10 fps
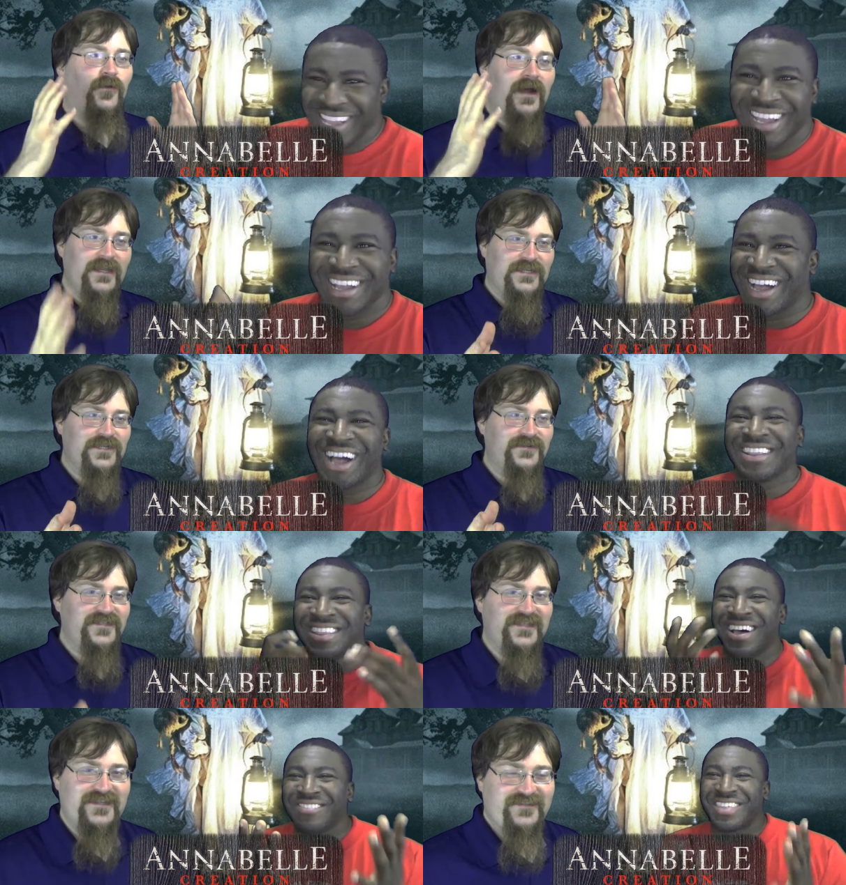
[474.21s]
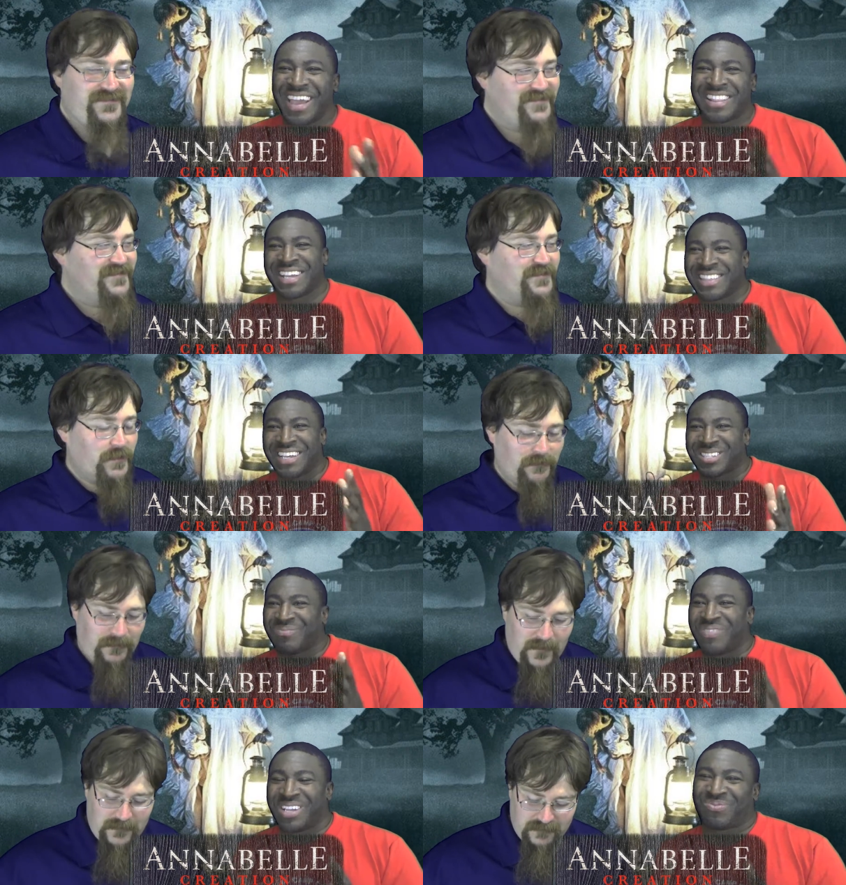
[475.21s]
Speaker 1: Yeah. Why are you doing?" I love that? that. Like that's
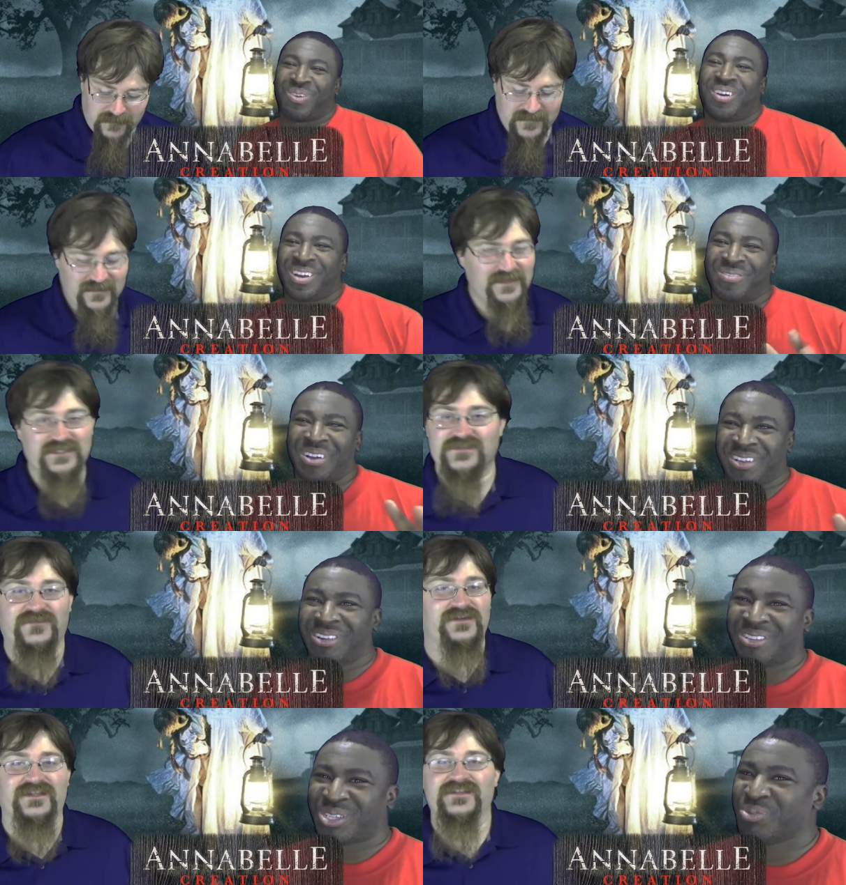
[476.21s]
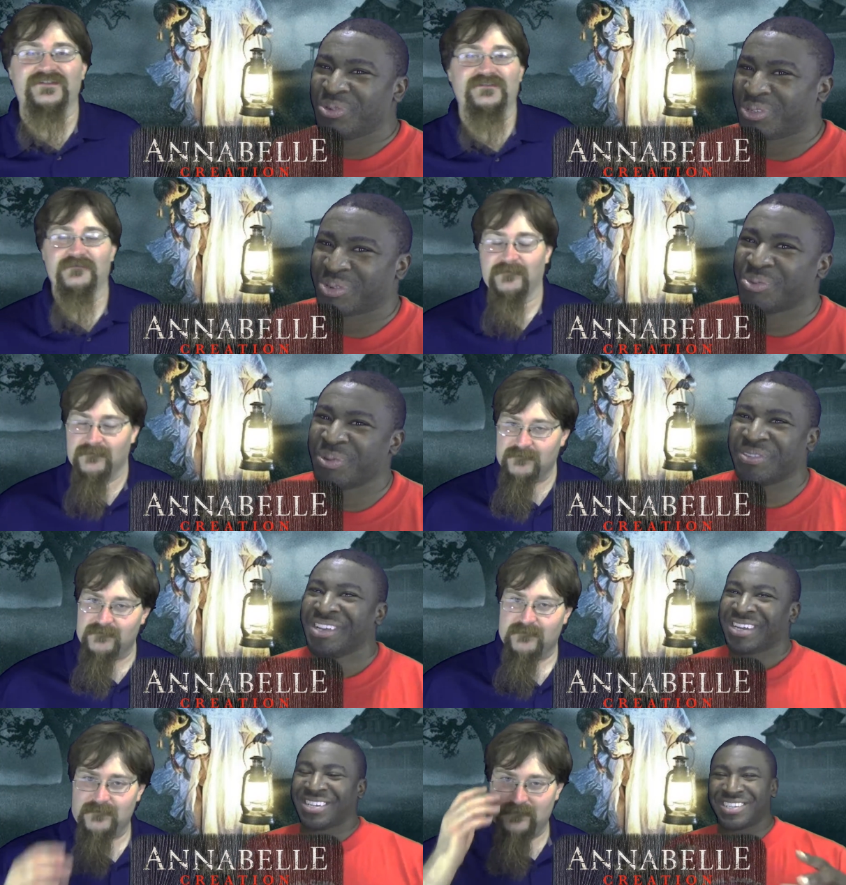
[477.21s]
the best part about going funny. to the movies with group of people
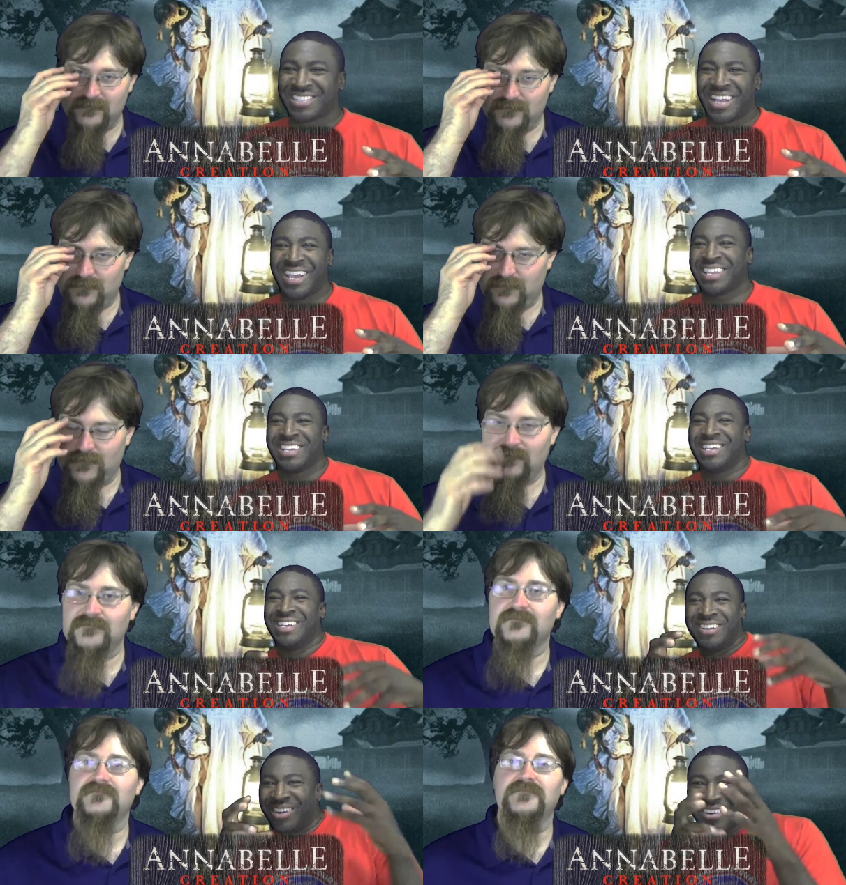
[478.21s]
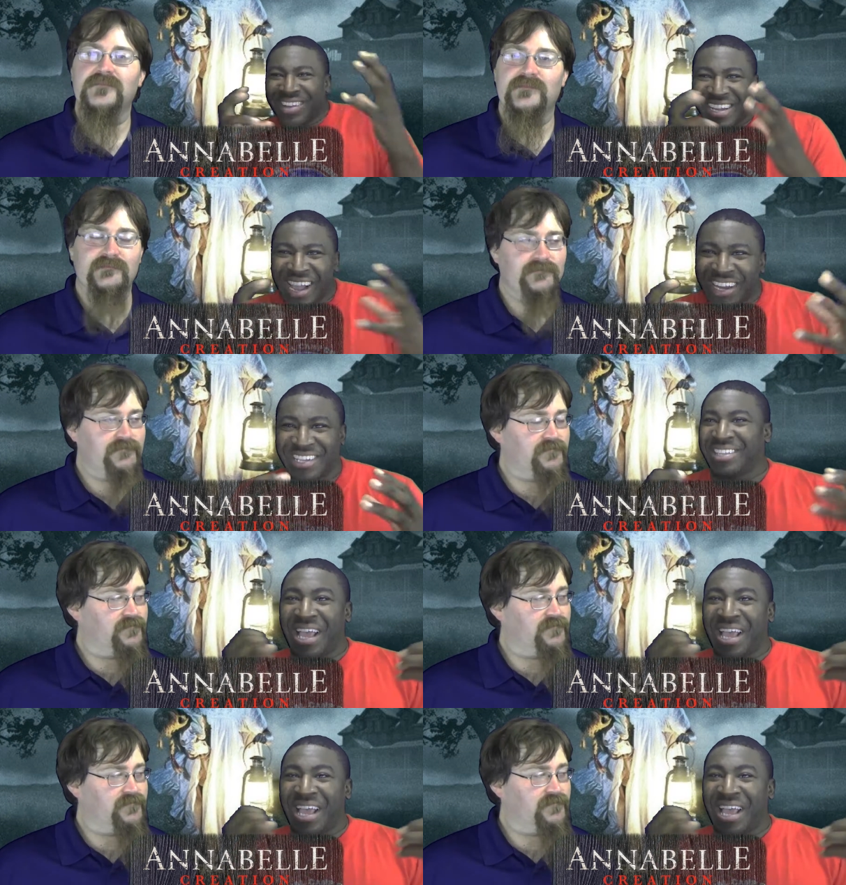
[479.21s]
because it's like, oh my god,